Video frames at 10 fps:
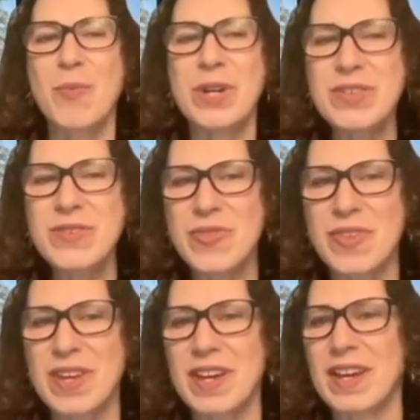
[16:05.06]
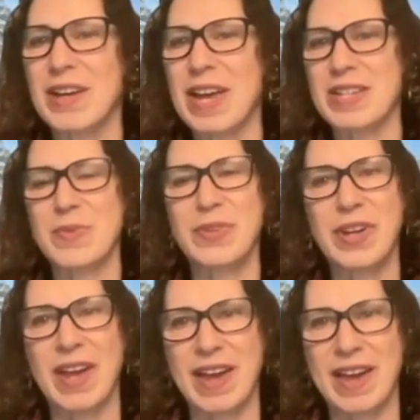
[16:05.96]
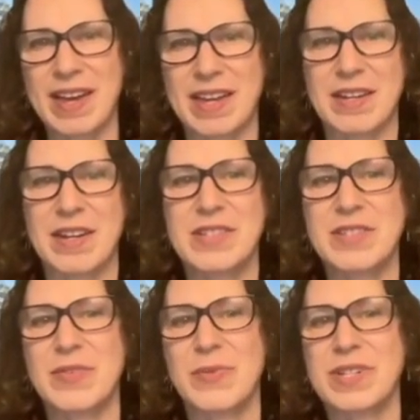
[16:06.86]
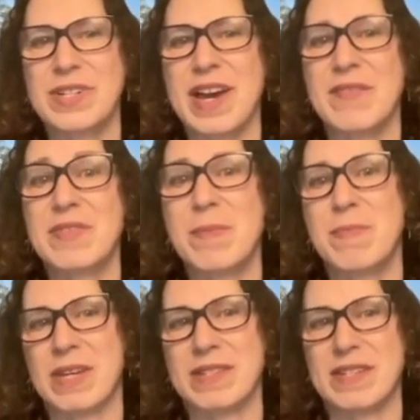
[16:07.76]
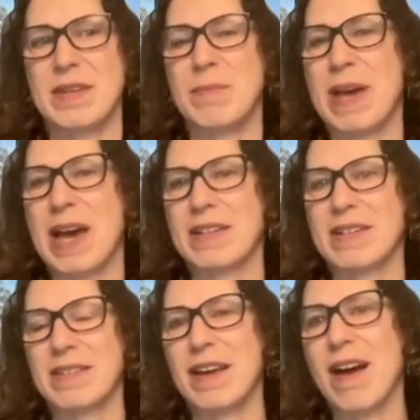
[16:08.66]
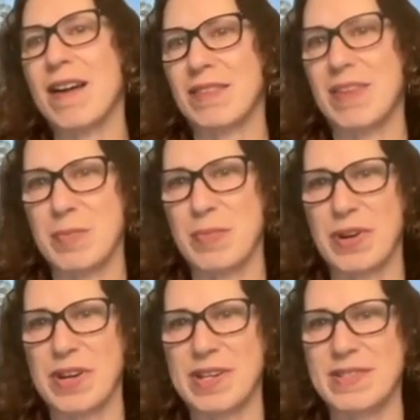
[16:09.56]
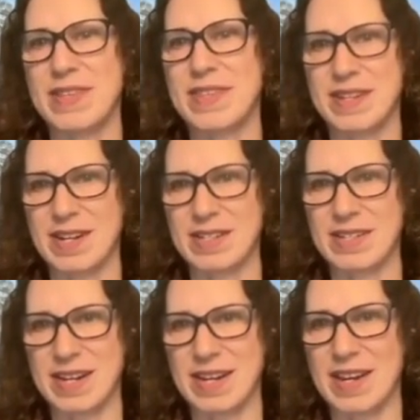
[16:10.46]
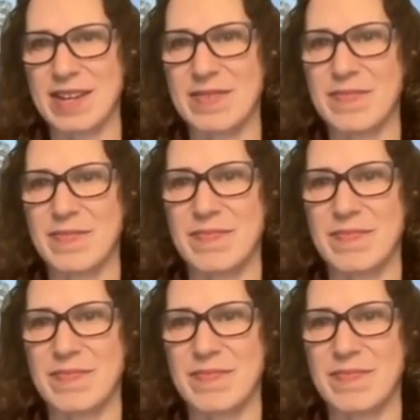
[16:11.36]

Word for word: what do you think, as we look ahead, is going to have the biggest impact on libraries in the next decade?